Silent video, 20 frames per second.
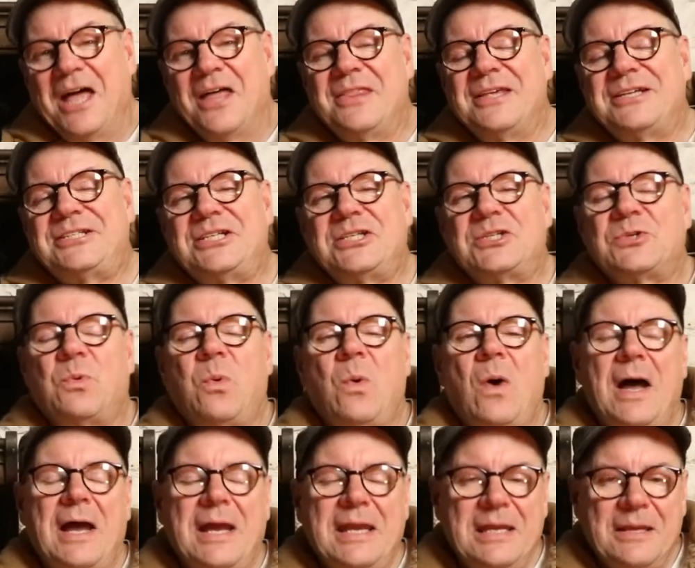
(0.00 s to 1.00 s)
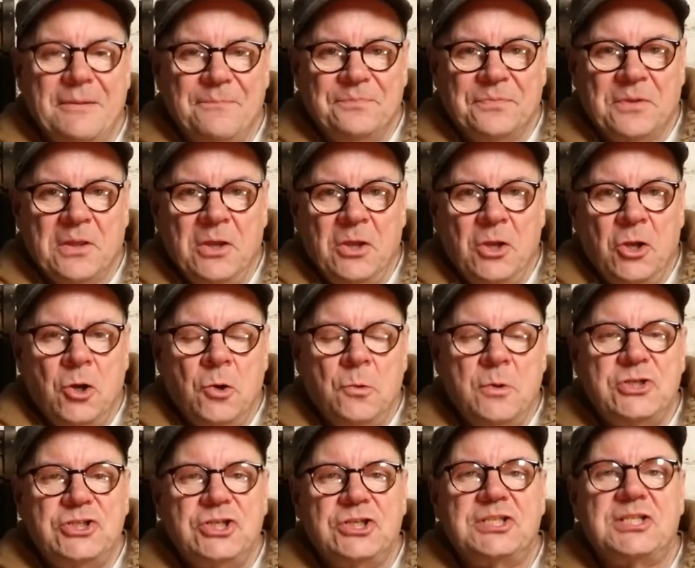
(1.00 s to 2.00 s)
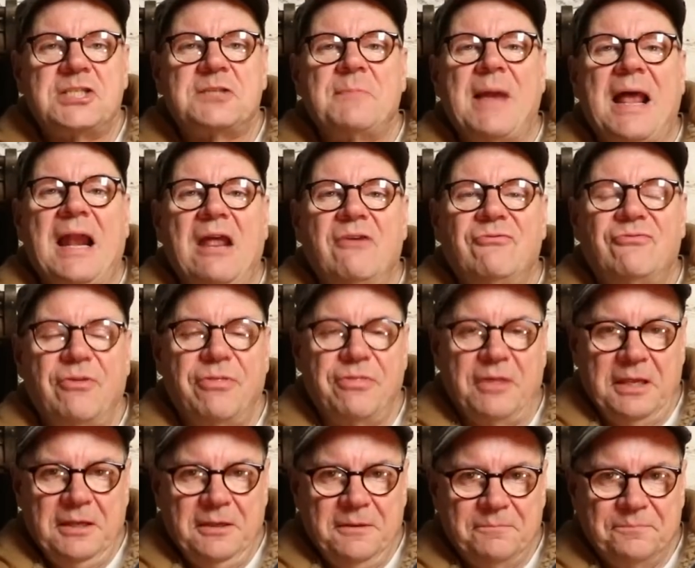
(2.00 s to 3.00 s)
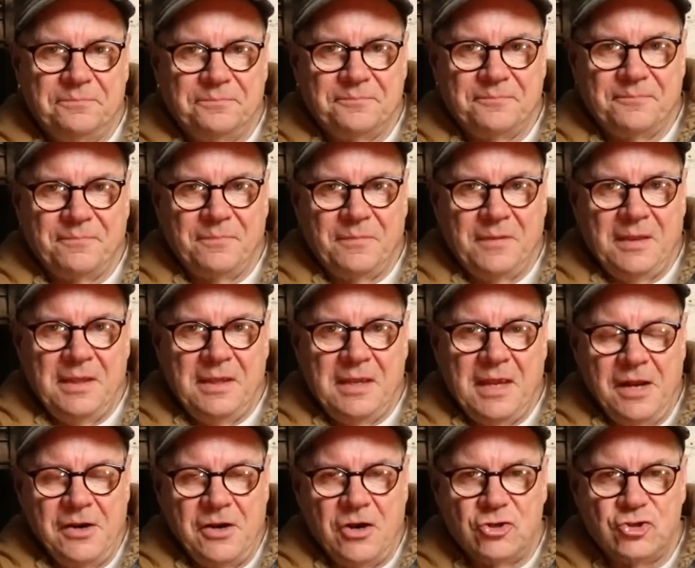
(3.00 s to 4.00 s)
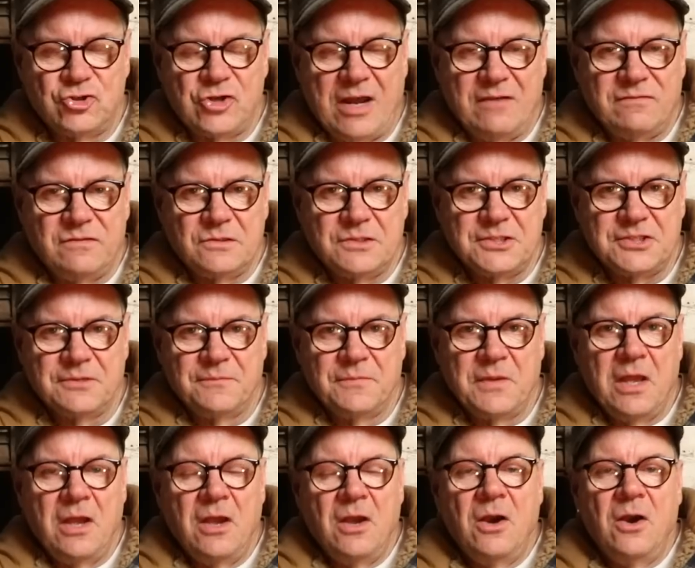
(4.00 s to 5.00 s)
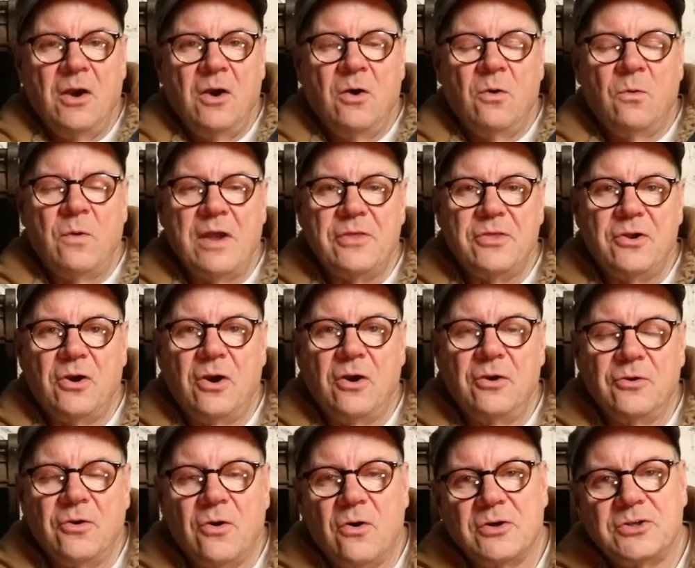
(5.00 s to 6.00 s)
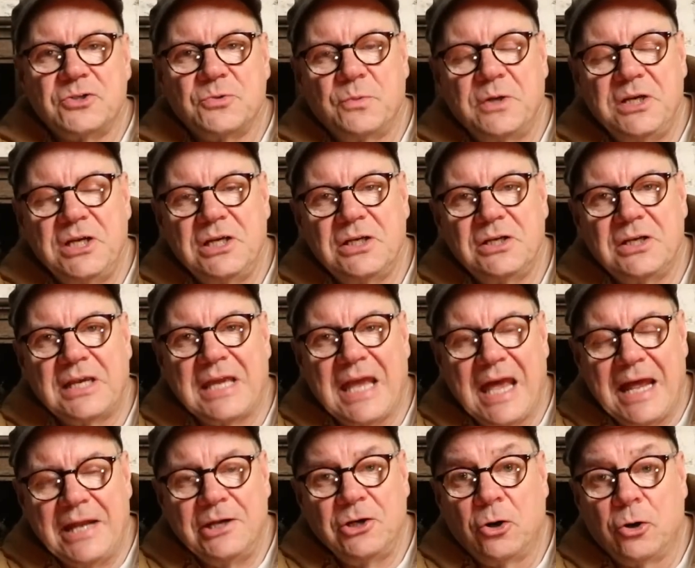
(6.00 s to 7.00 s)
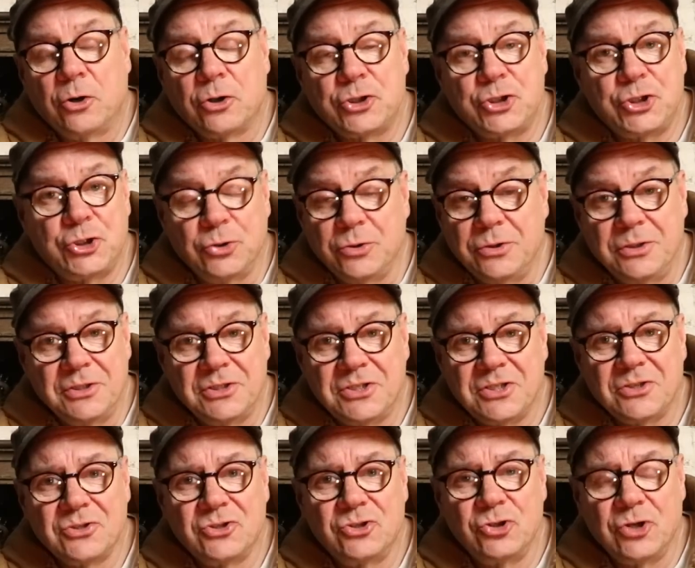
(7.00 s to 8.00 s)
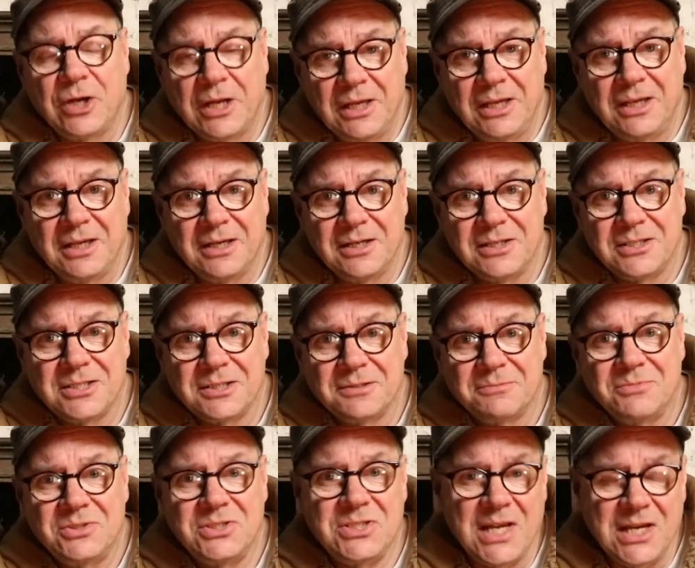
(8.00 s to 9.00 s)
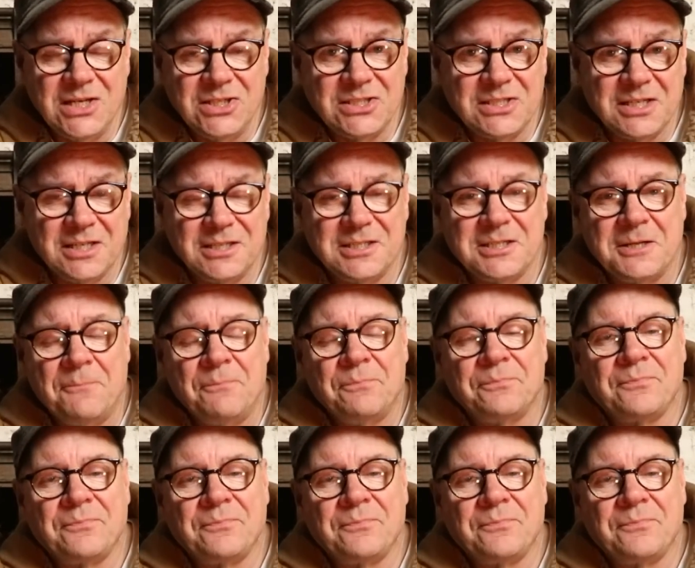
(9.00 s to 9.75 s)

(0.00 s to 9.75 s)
this is why we should smell everything in our travels whether or not we can or shouldn't drink it, taste it,